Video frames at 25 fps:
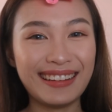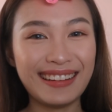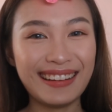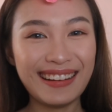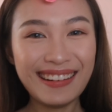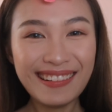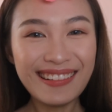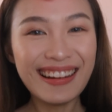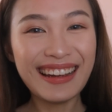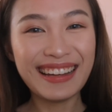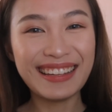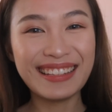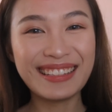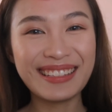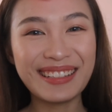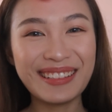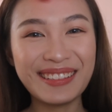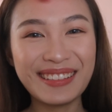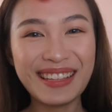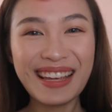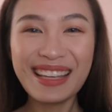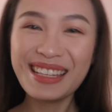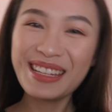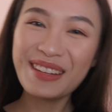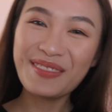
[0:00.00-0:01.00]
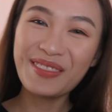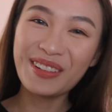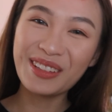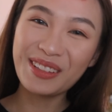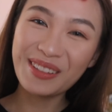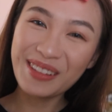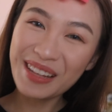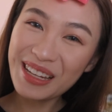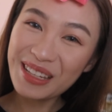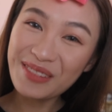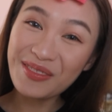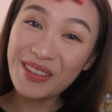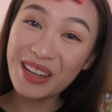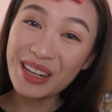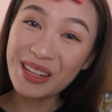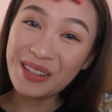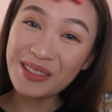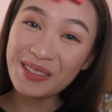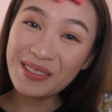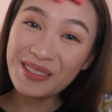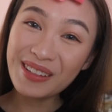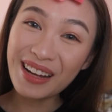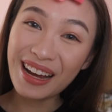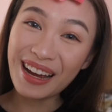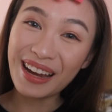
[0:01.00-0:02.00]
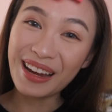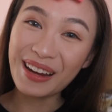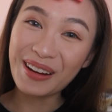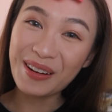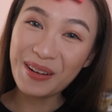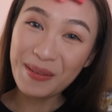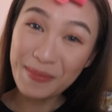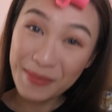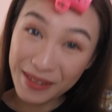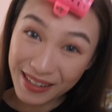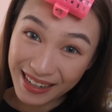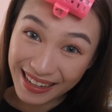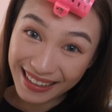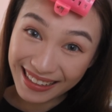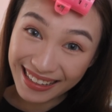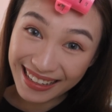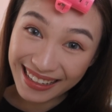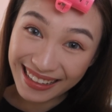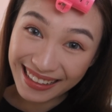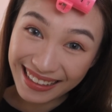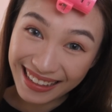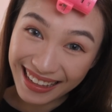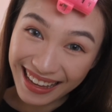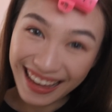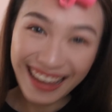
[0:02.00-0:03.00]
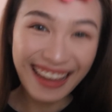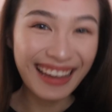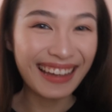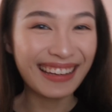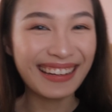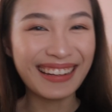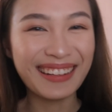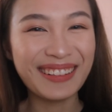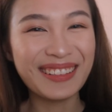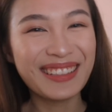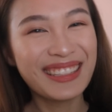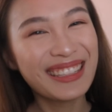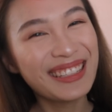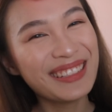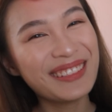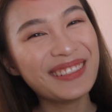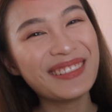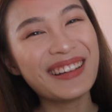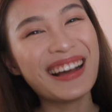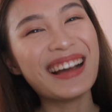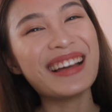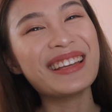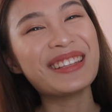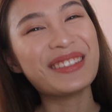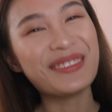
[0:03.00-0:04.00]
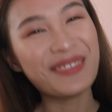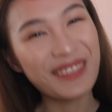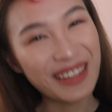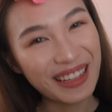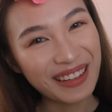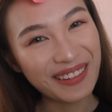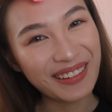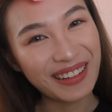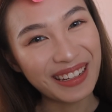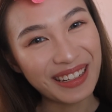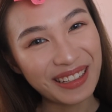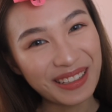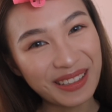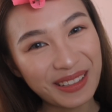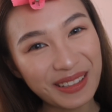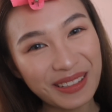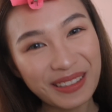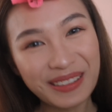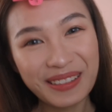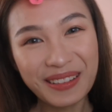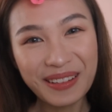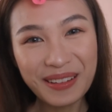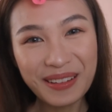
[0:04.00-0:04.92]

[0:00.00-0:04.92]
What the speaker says: alright, so that's it for today's video. I hope you like it, and I'll see you guys really soon.